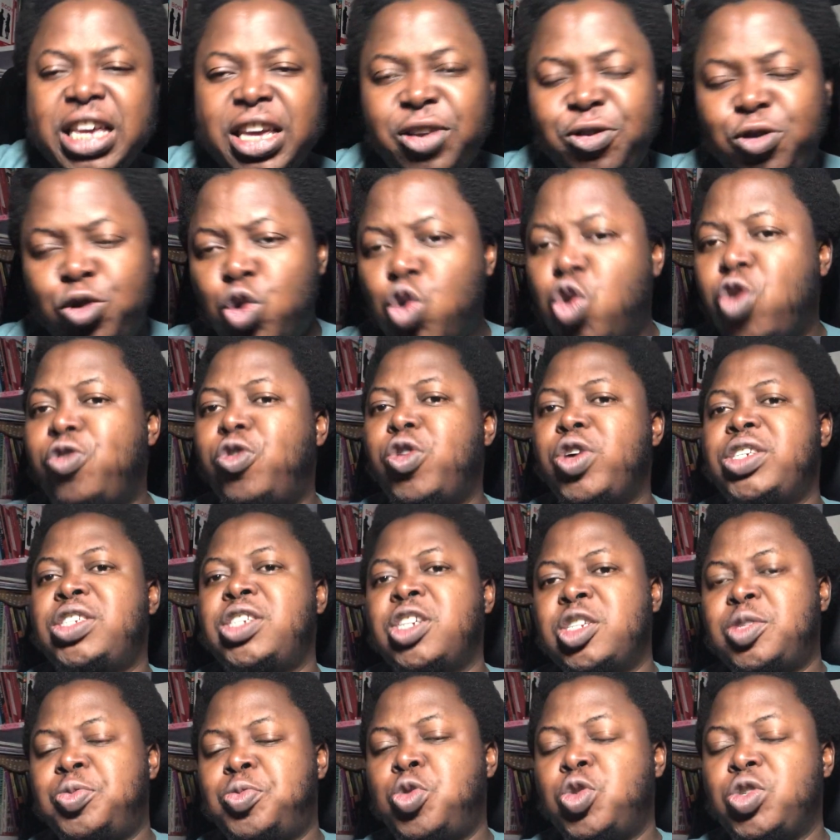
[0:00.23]
if you go for a
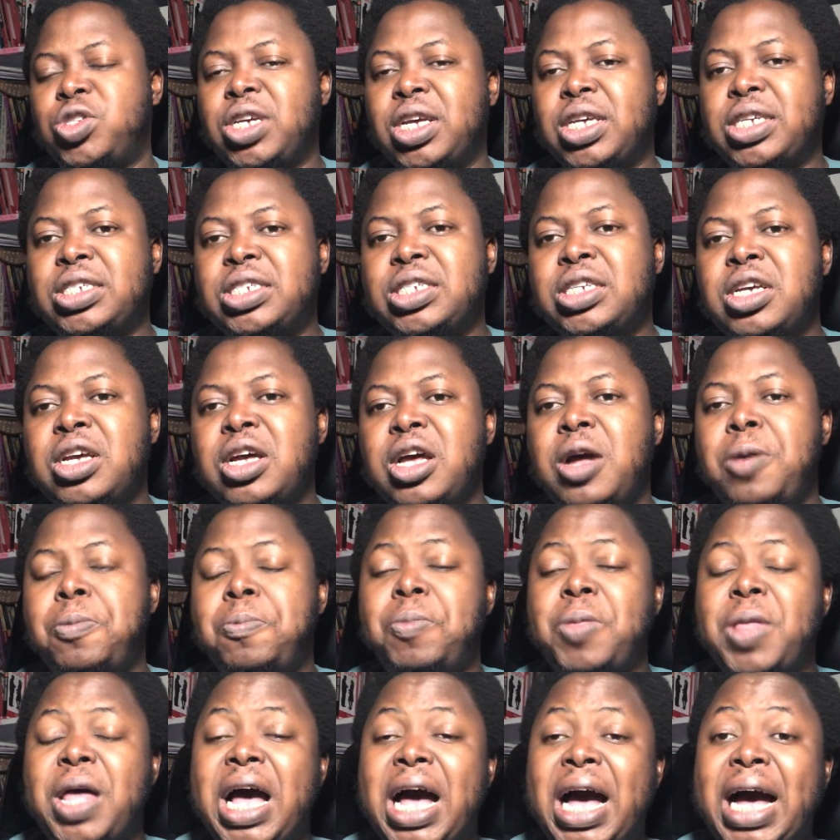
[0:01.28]
sales process
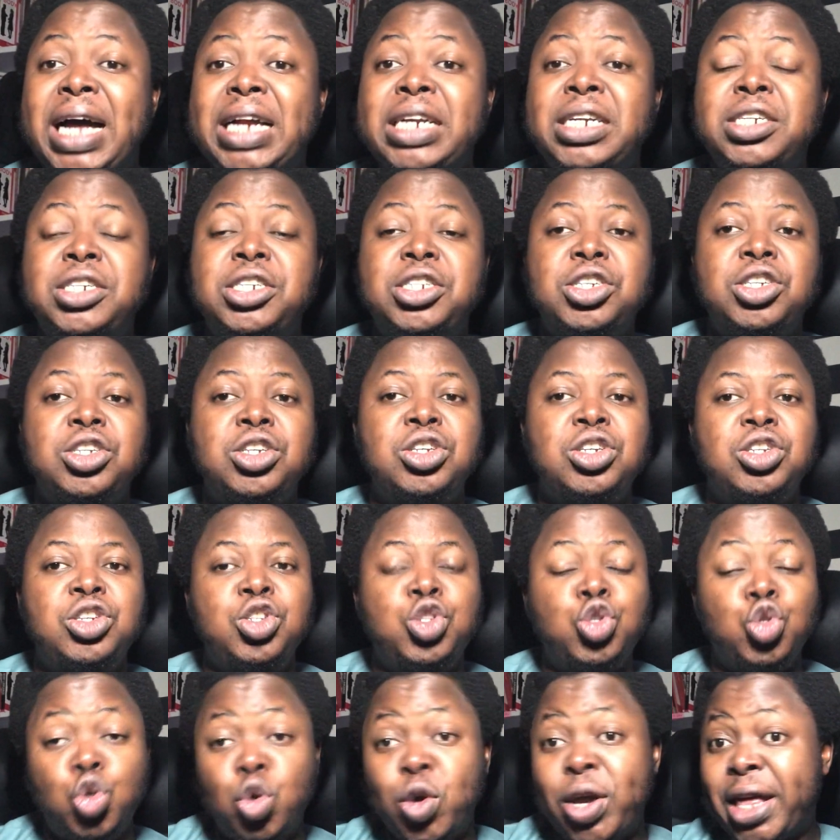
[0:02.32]
and
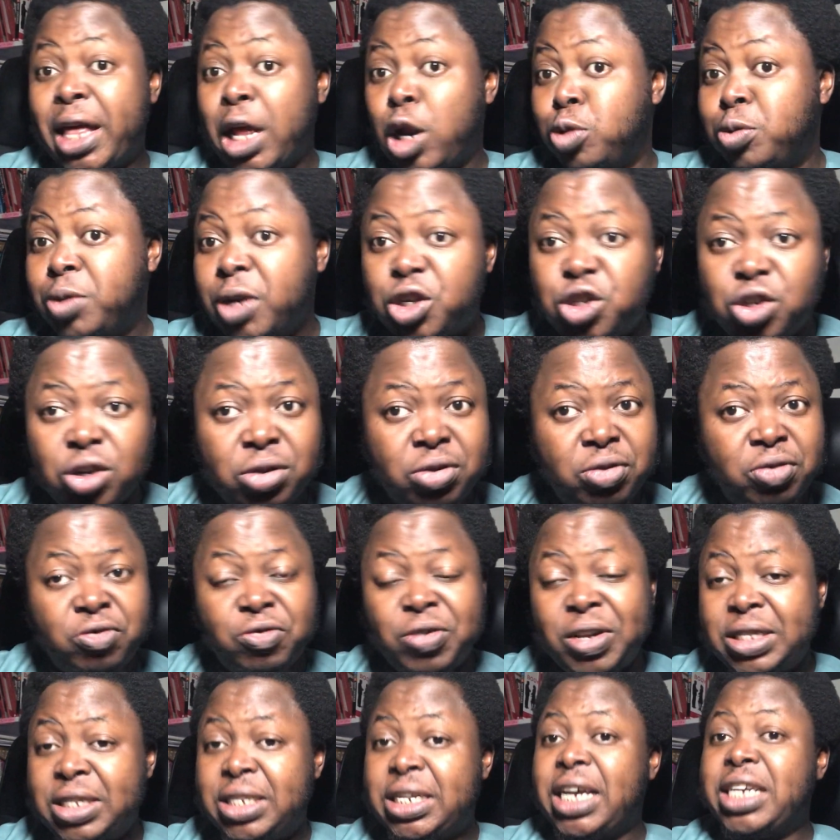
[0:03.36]
you don't get an objection,
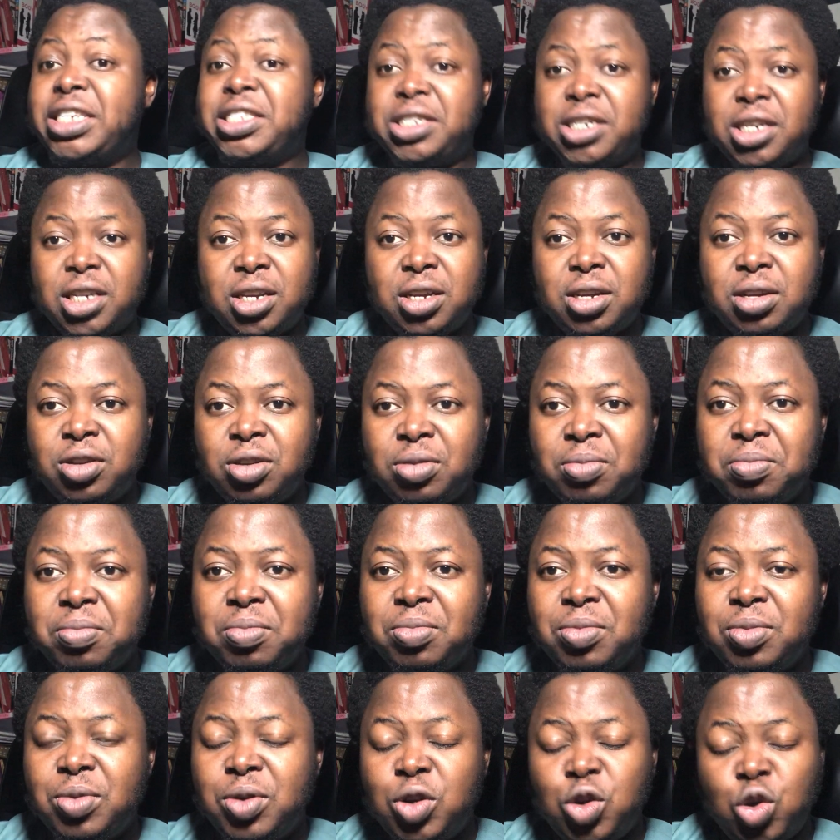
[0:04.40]
fantastic.
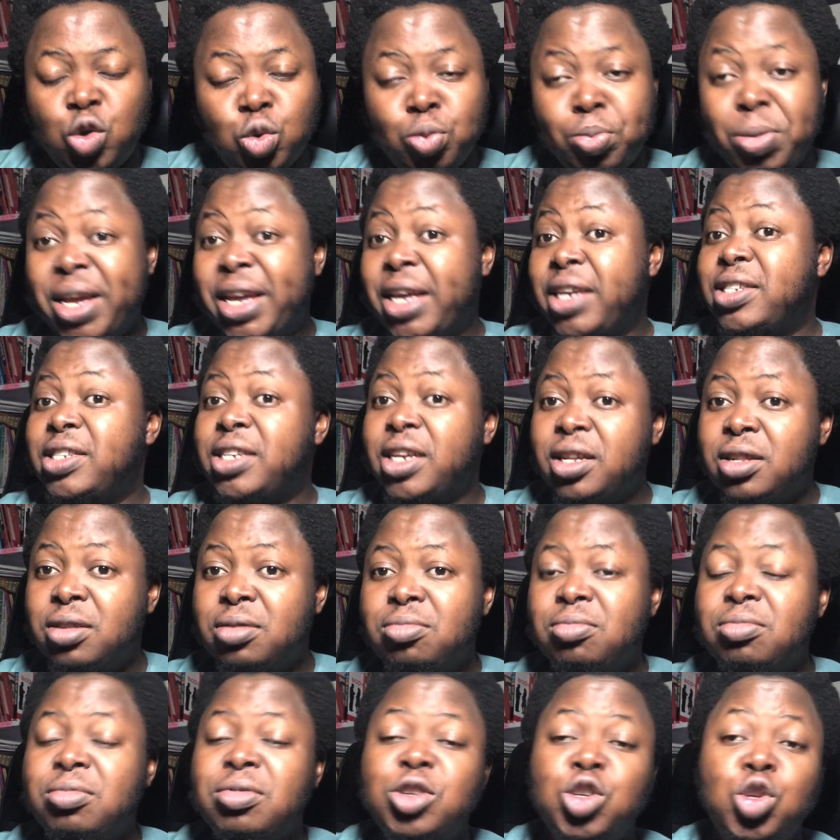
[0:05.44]
You make a
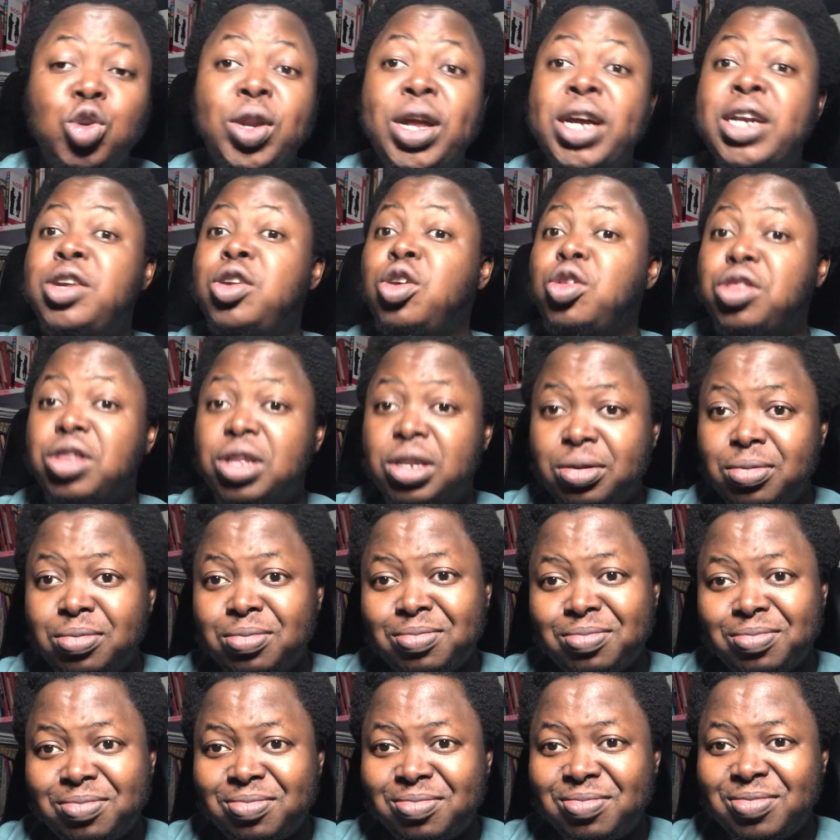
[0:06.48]
sale, you learn nothing,
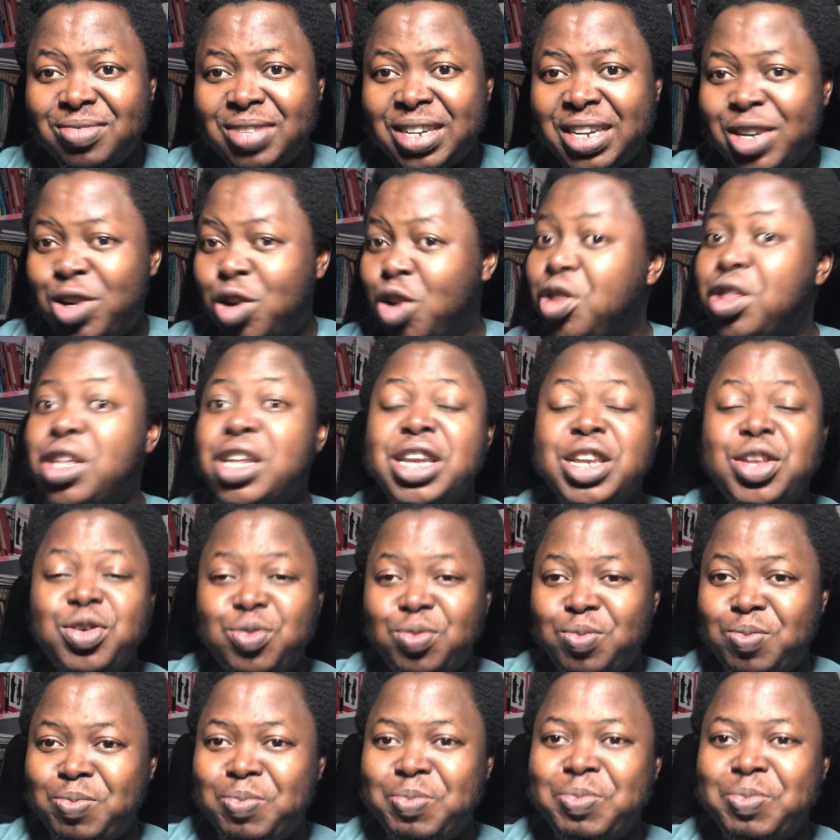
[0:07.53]
nothing new.